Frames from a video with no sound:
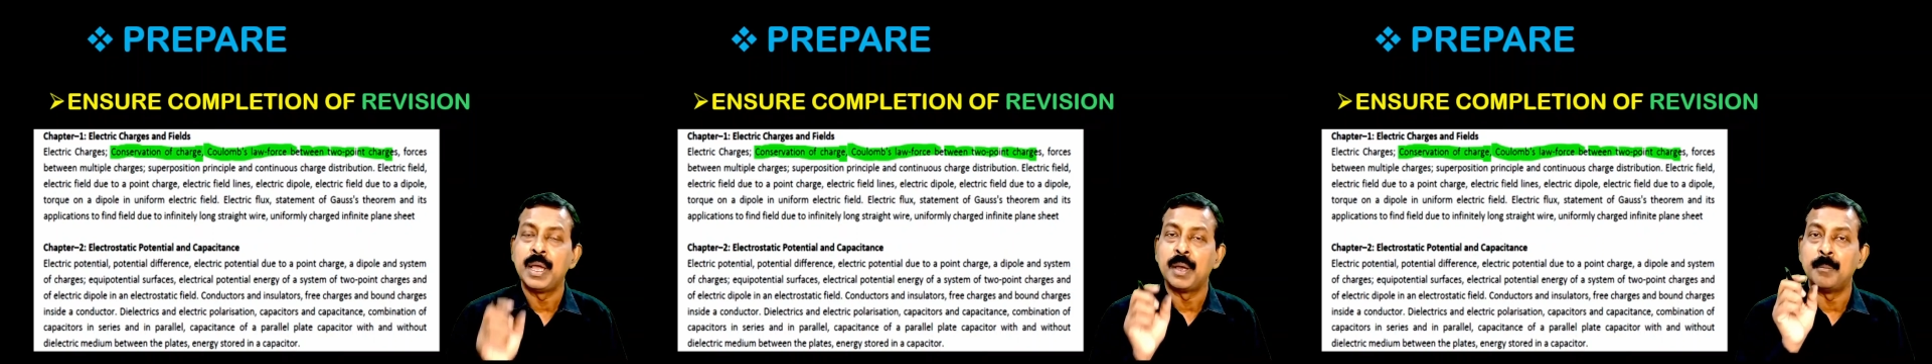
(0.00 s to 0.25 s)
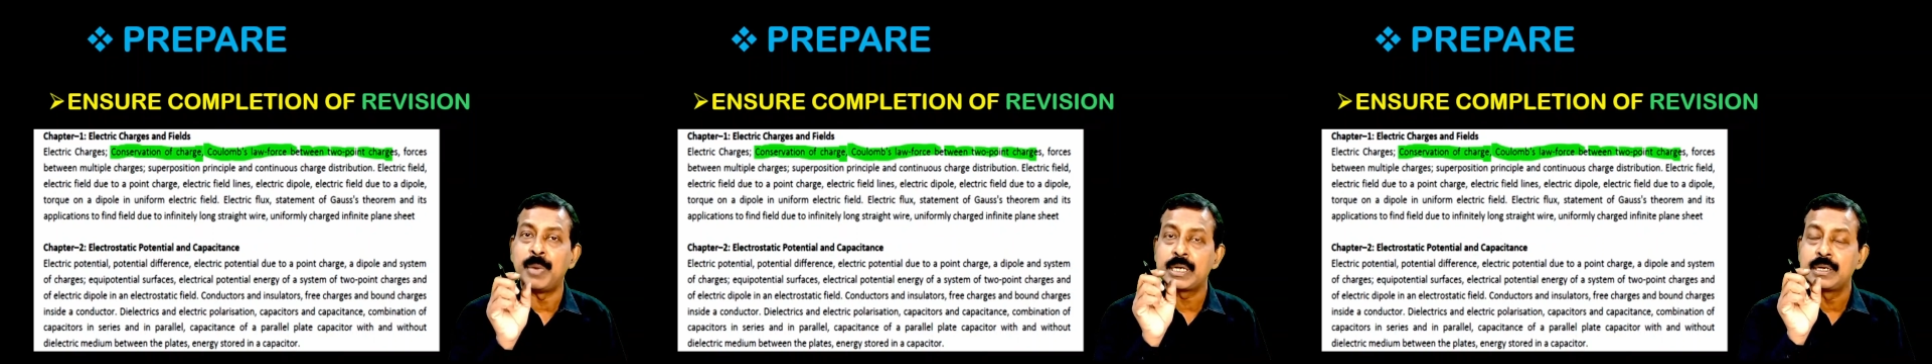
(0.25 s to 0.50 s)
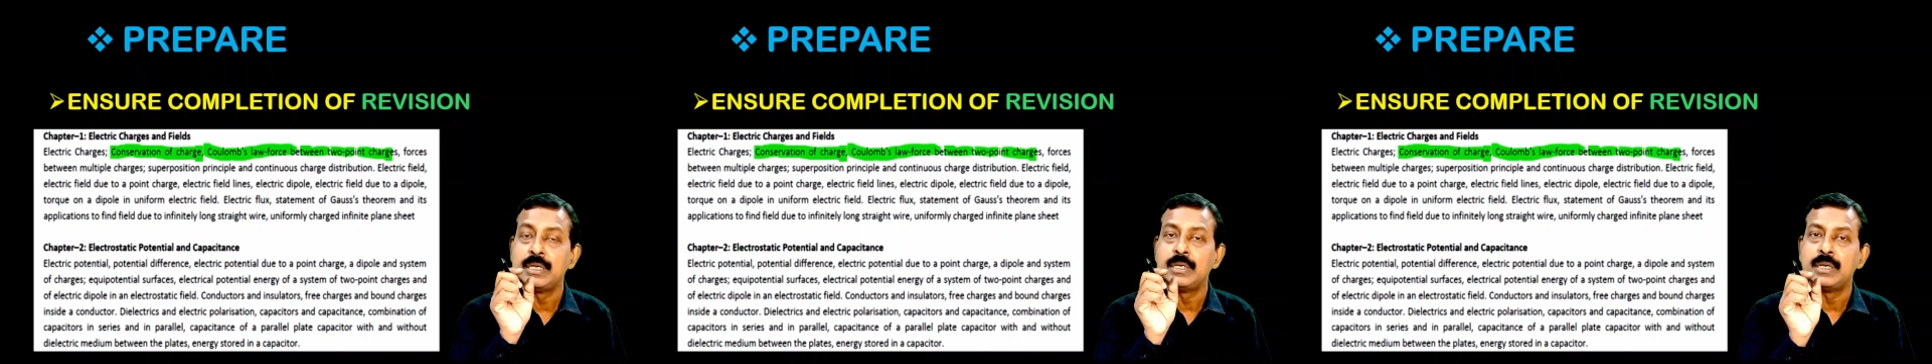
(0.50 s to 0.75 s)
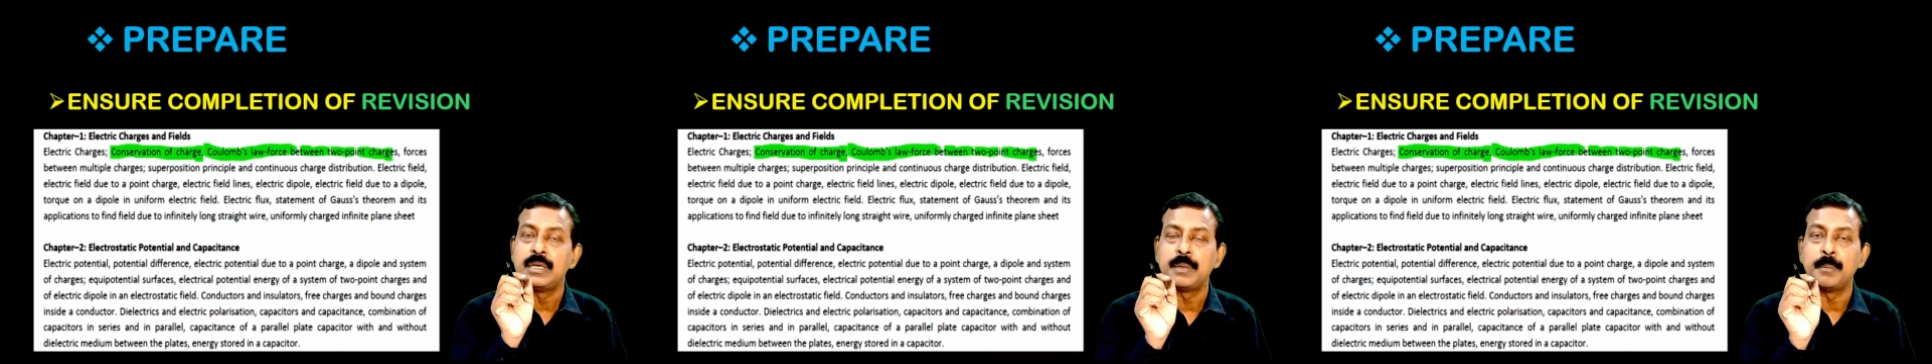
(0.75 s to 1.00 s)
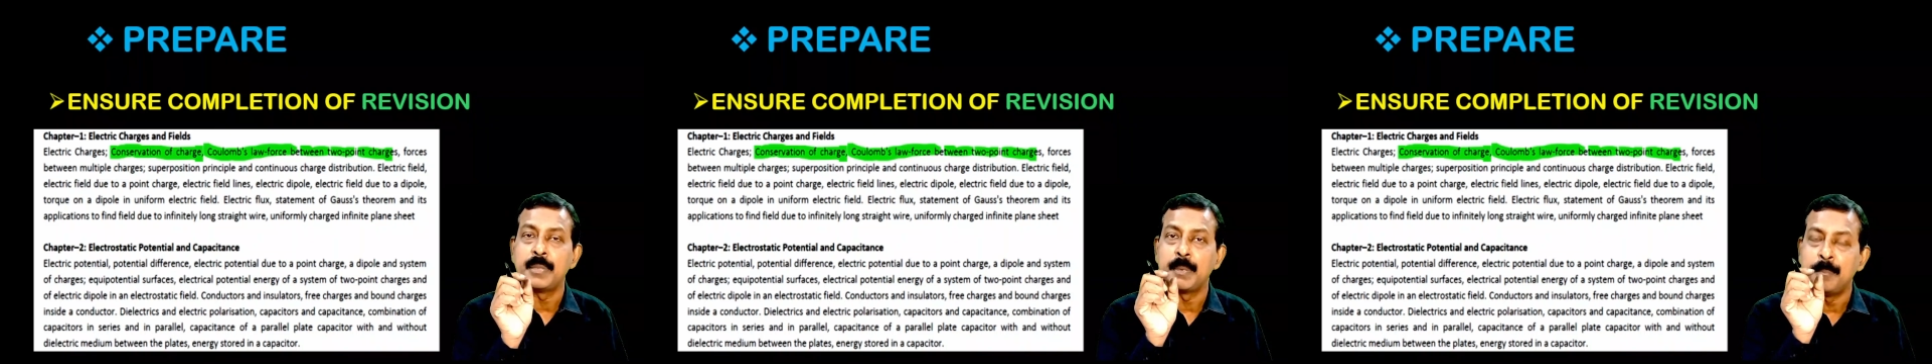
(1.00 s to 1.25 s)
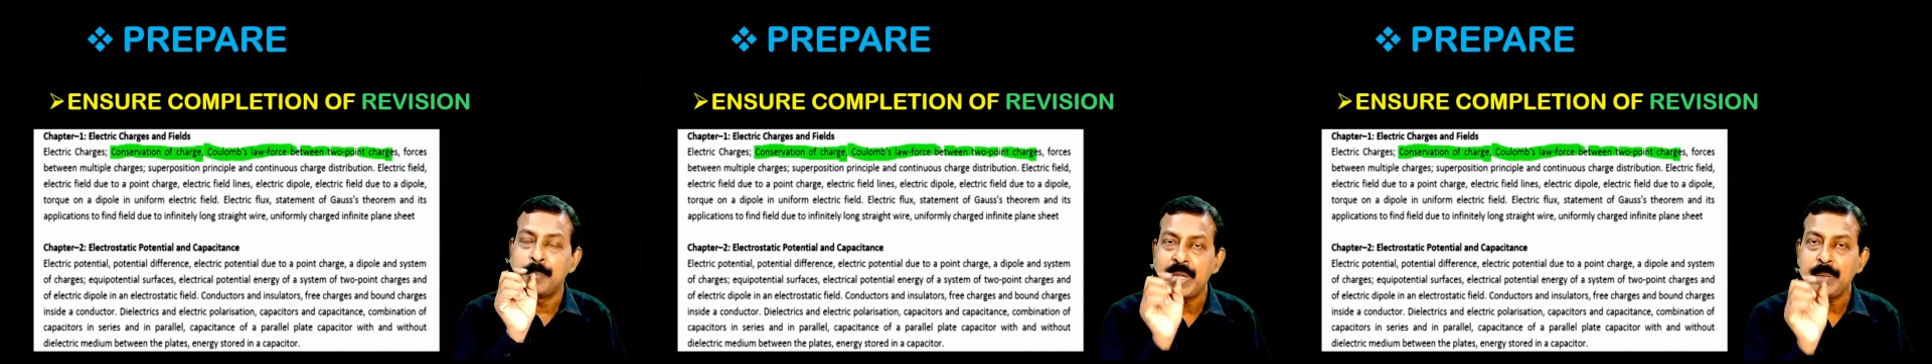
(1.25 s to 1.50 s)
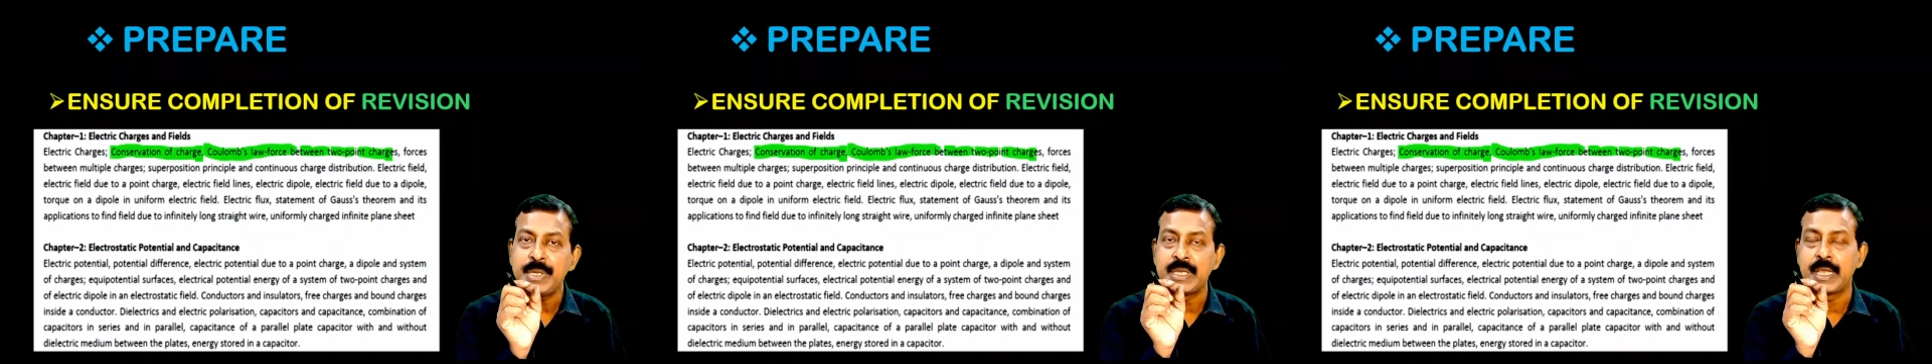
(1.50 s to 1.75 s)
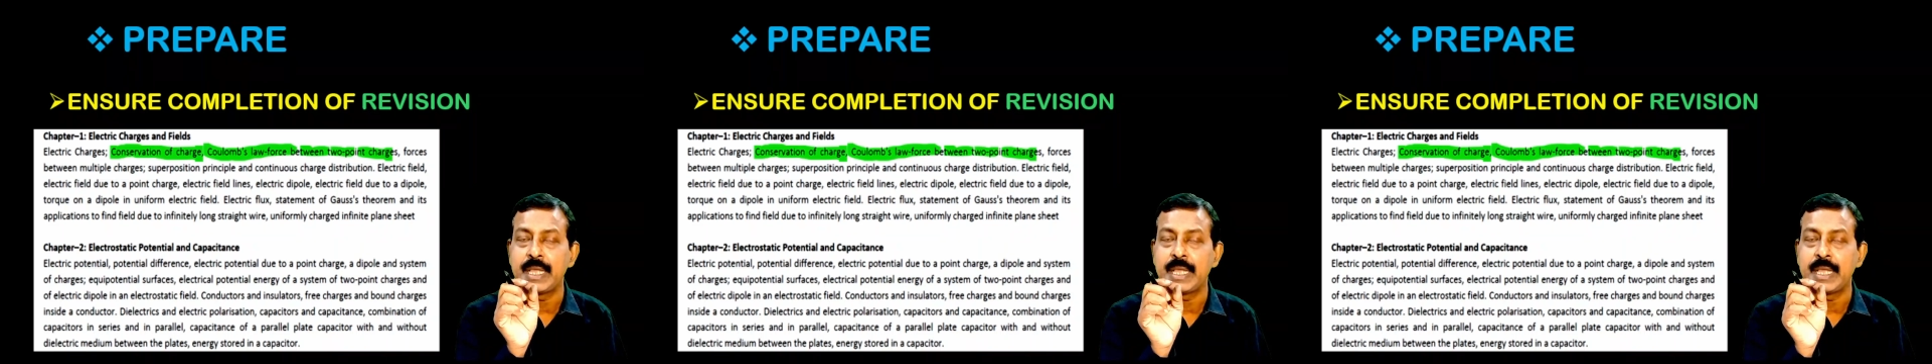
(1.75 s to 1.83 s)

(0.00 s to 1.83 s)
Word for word: but maybe